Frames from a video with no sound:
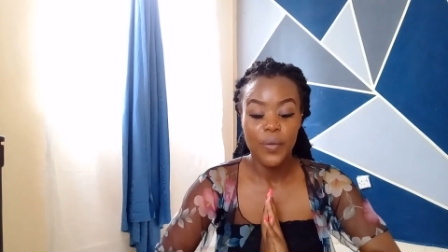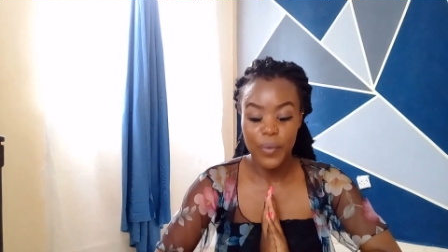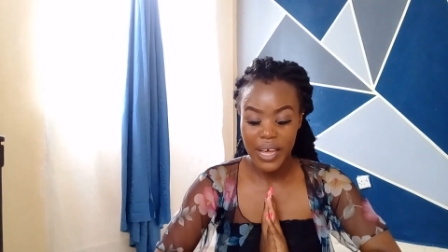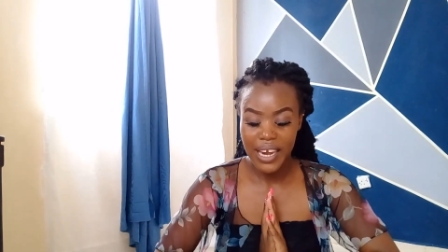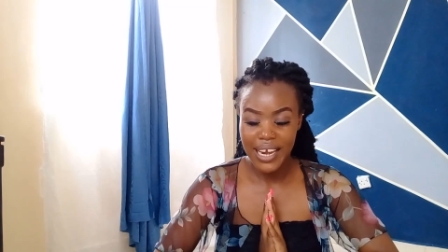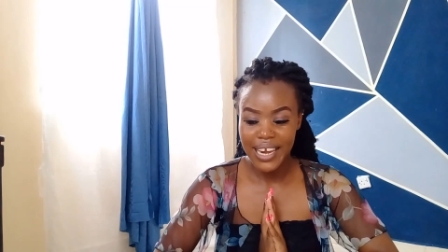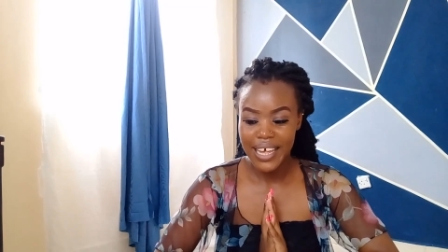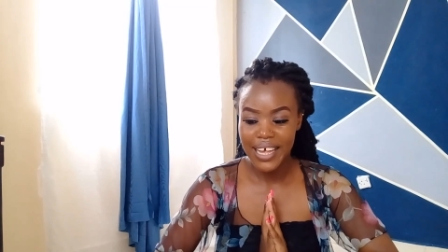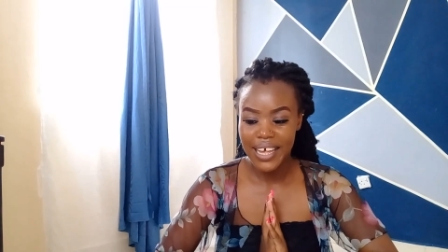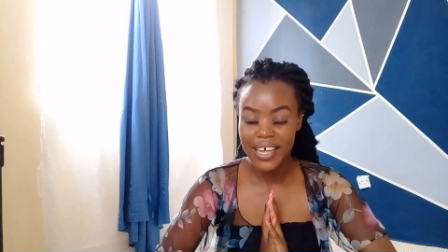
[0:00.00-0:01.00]
Well,
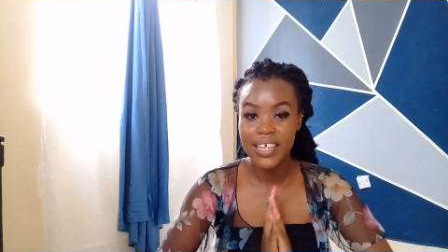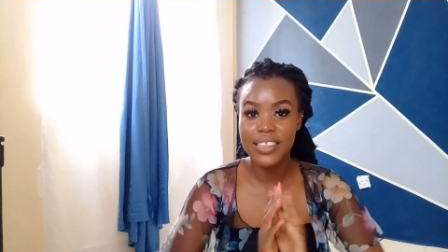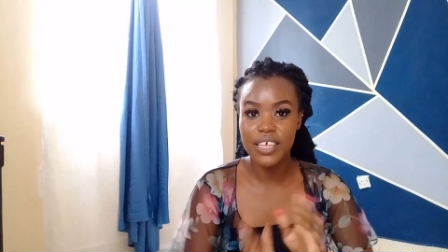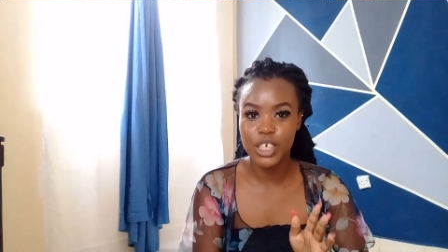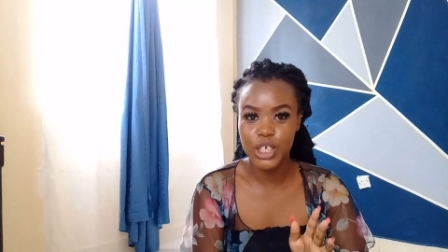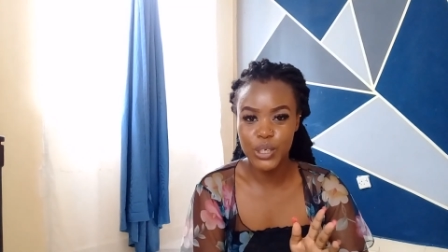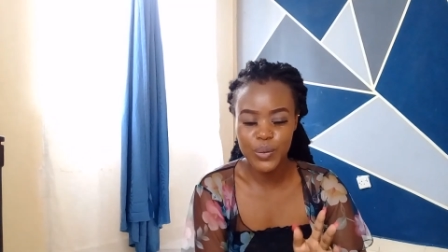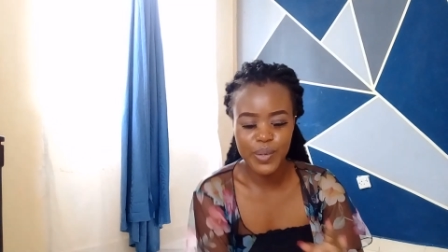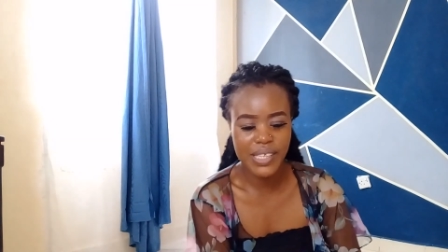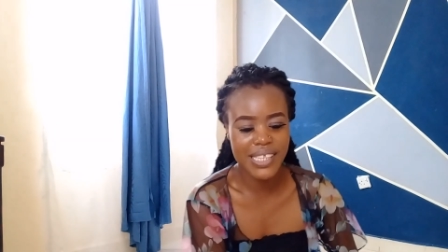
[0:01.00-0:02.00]
uh, the
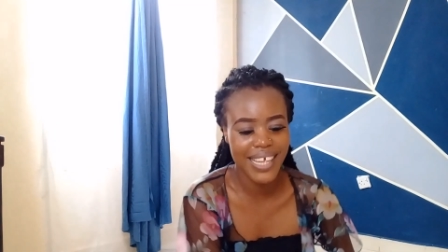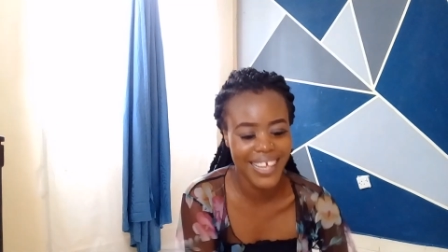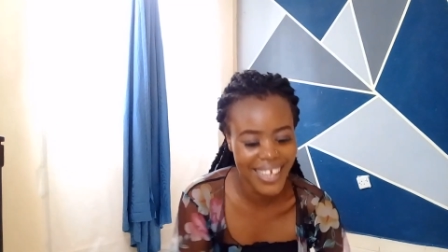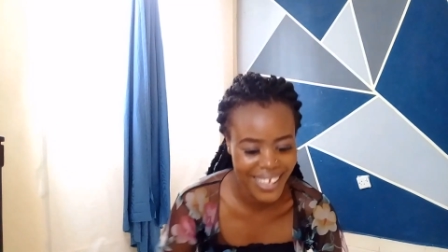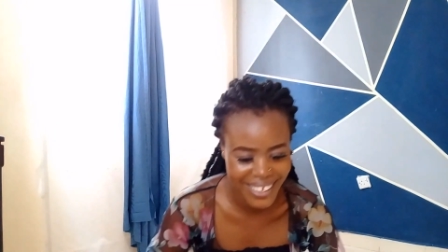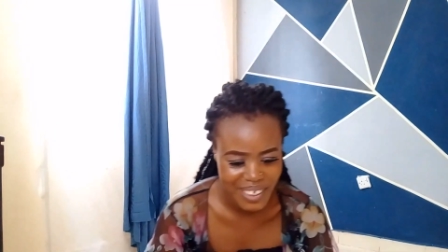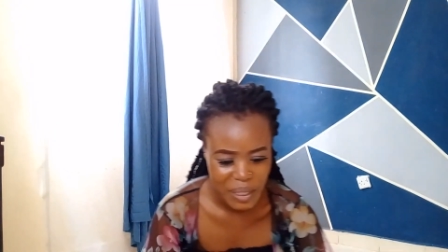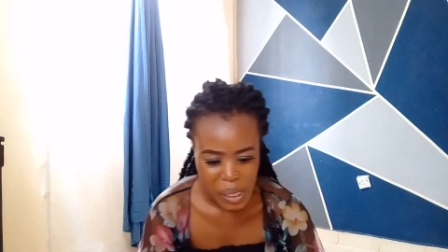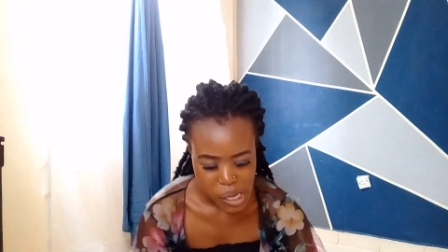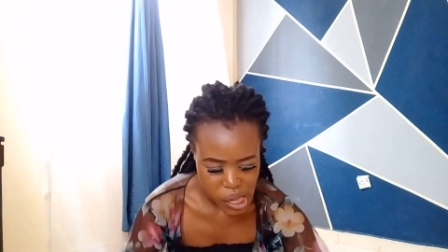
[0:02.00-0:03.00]
shoes,
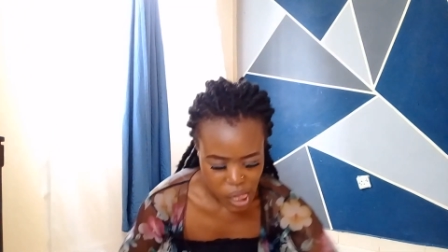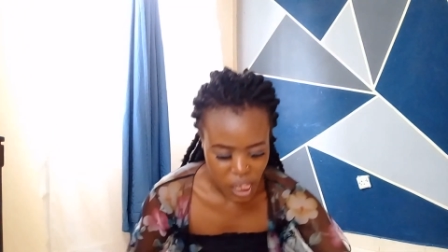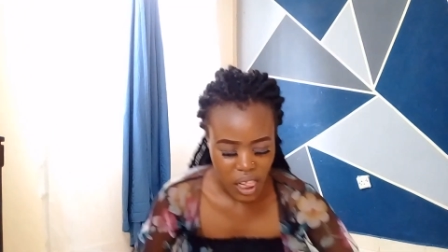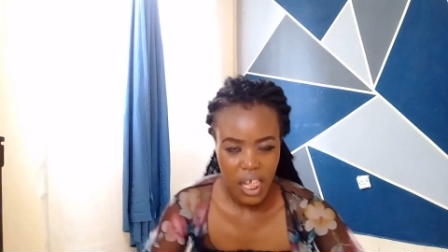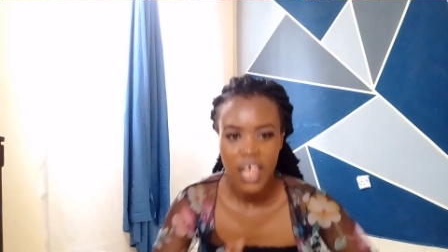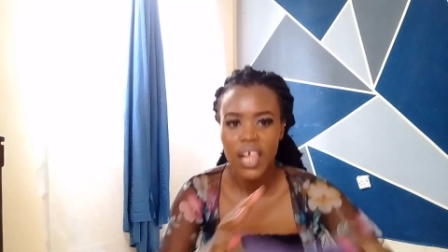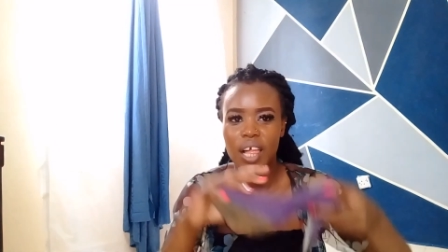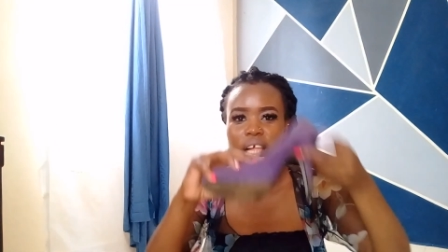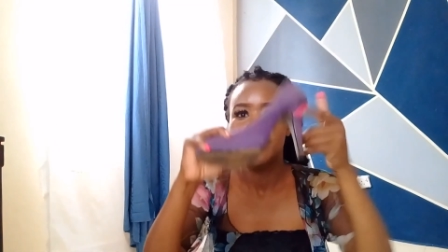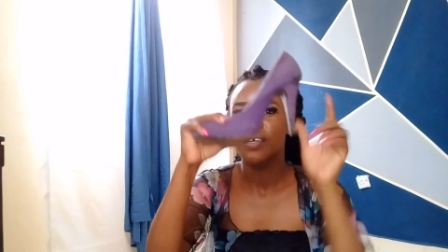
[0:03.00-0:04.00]

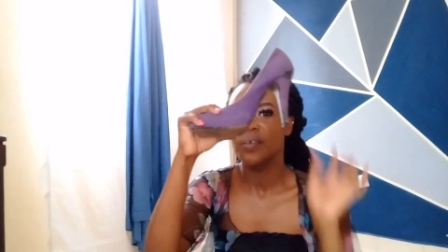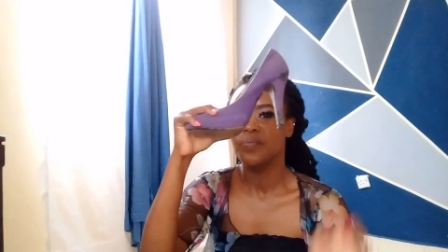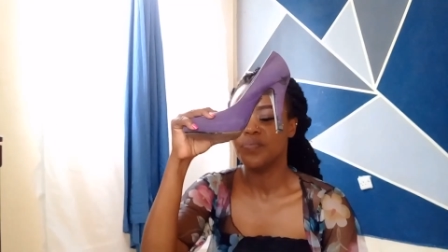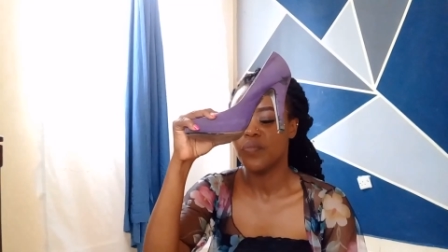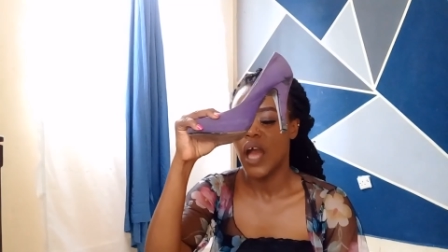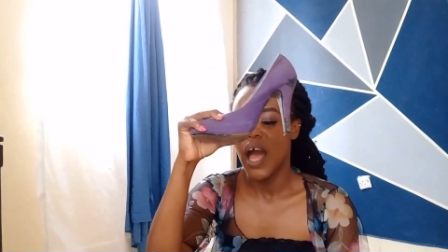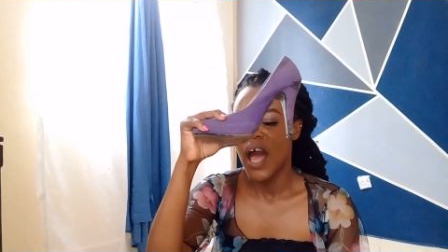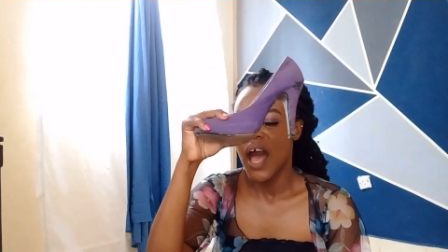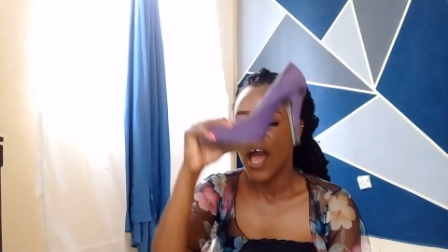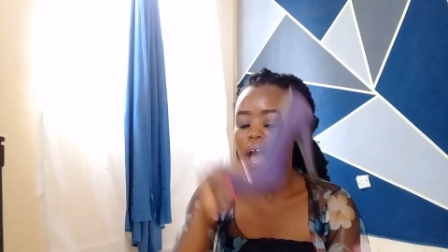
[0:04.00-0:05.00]

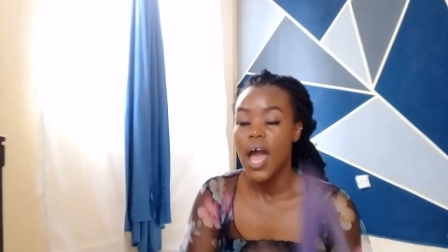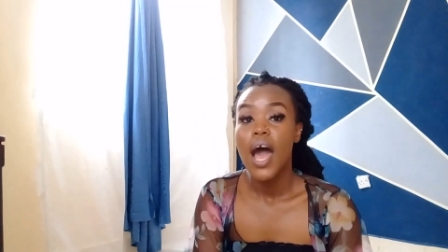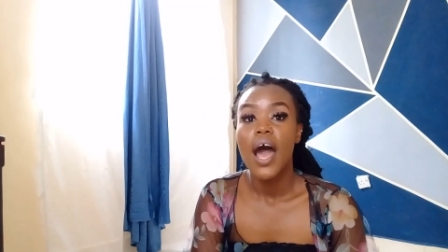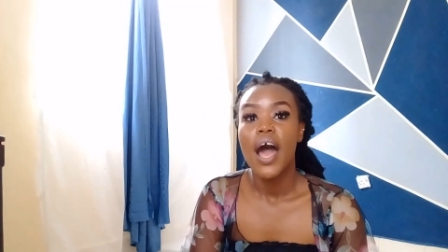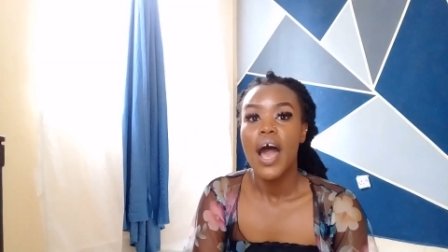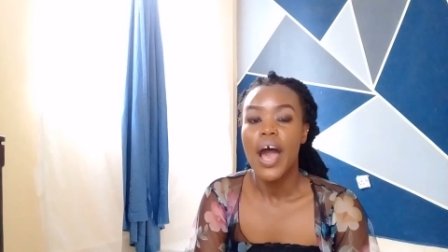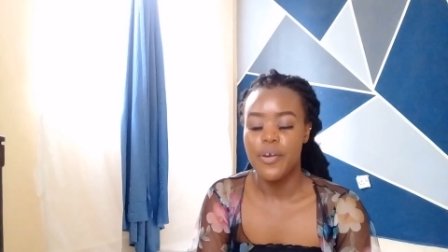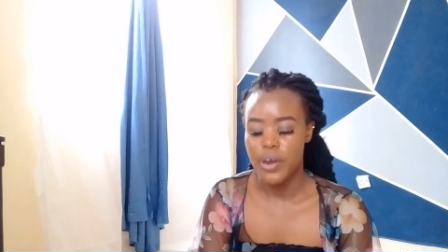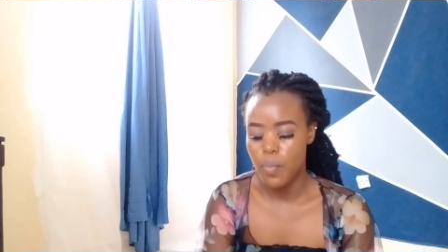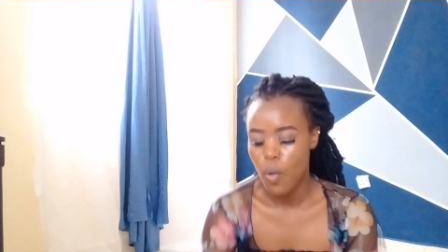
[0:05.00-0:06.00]

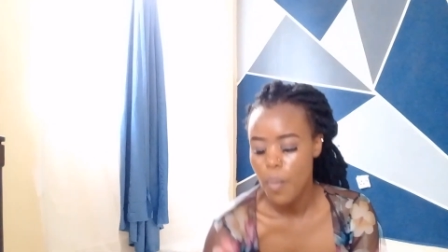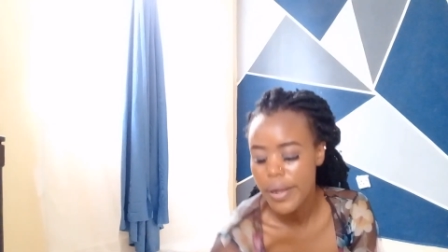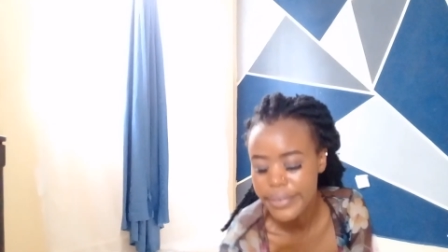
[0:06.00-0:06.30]
100 more.